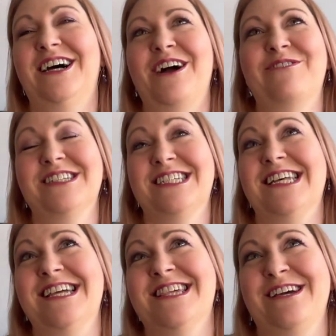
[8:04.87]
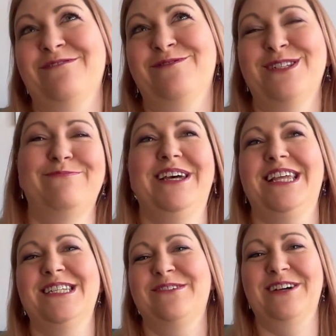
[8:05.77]
I want to say GIFs, but
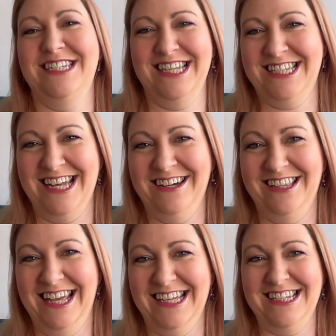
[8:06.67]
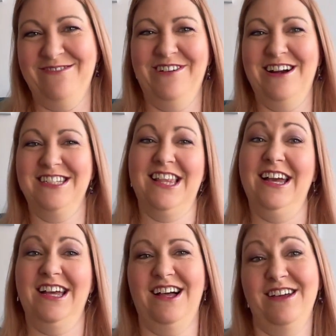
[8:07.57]
there's always this thing on LinkedIn where it's
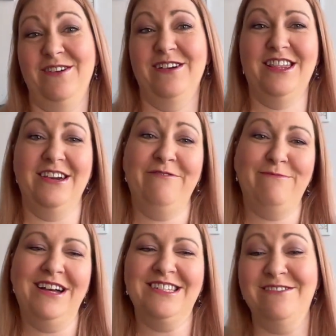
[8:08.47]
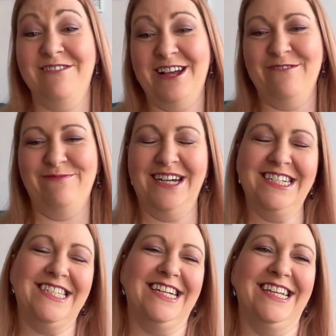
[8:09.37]
like, are you a GIF person or a GIF
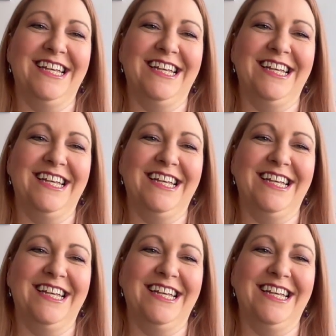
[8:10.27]
person?